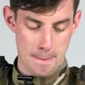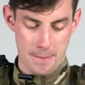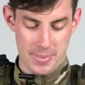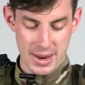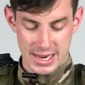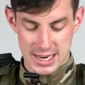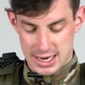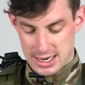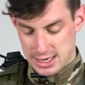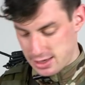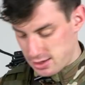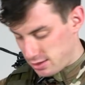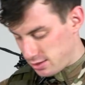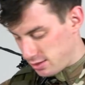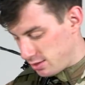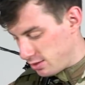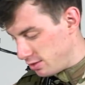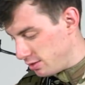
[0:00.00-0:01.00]
bigger.
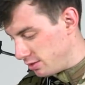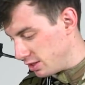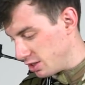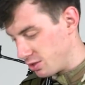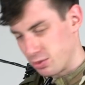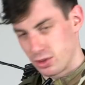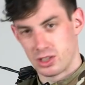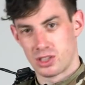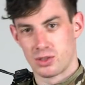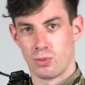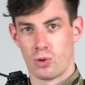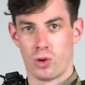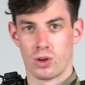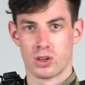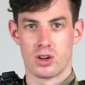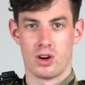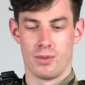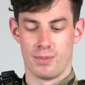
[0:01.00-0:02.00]
This one is
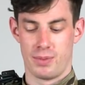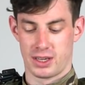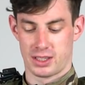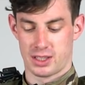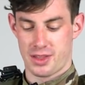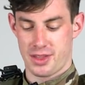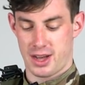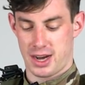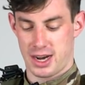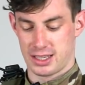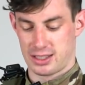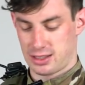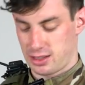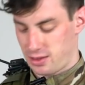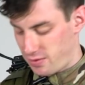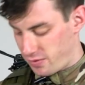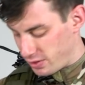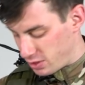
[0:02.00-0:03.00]
small, compact, nice,
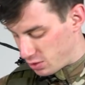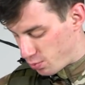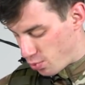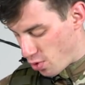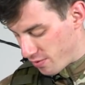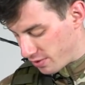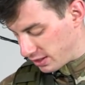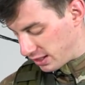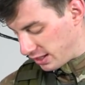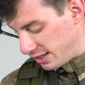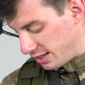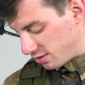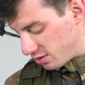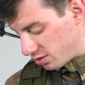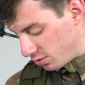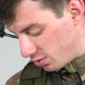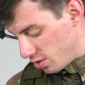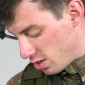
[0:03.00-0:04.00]
and fits perfectly
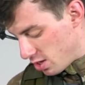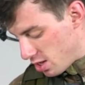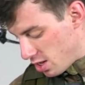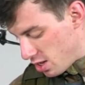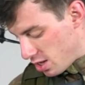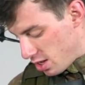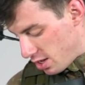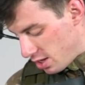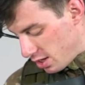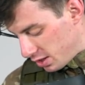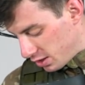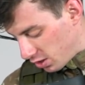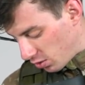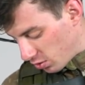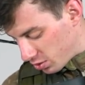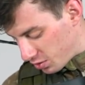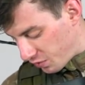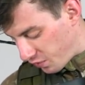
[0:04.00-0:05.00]
into
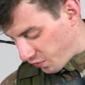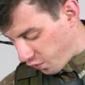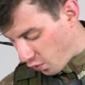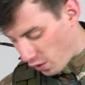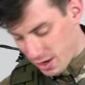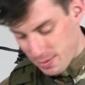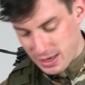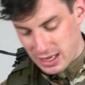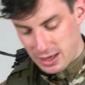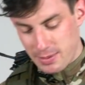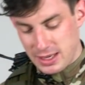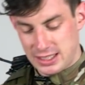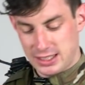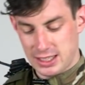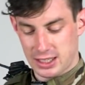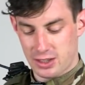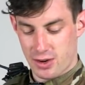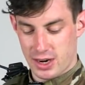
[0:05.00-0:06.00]
those
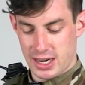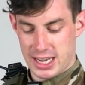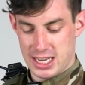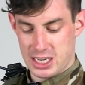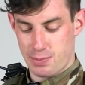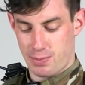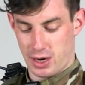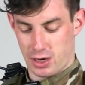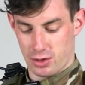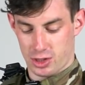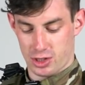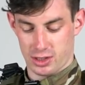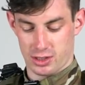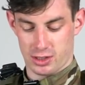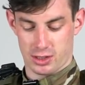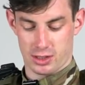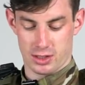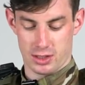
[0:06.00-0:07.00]
40mm grenade
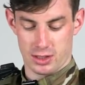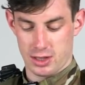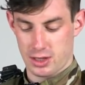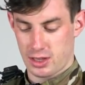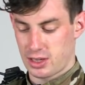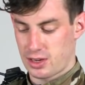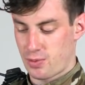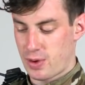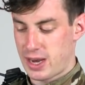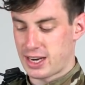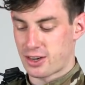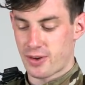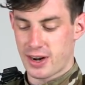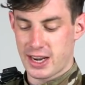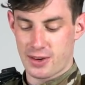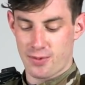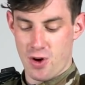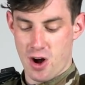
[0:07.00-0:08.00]
pouches. The way the
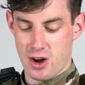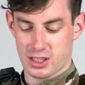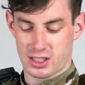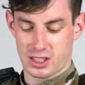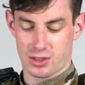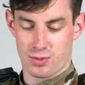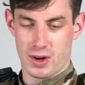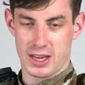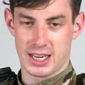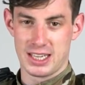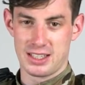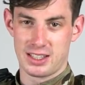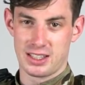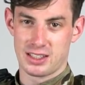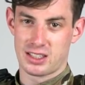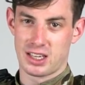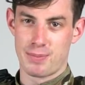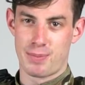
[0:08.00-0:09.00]
grenade works is quite easy.
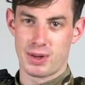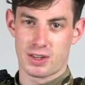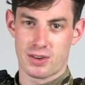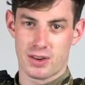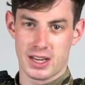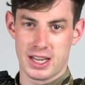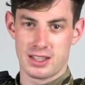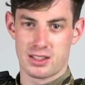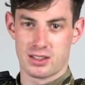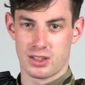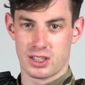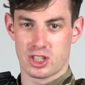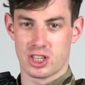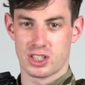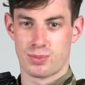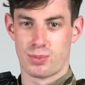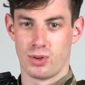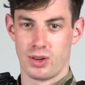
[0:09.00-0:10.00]
It's an impact grenade, so I
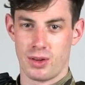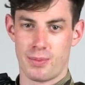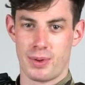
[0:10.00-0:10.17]
just pull the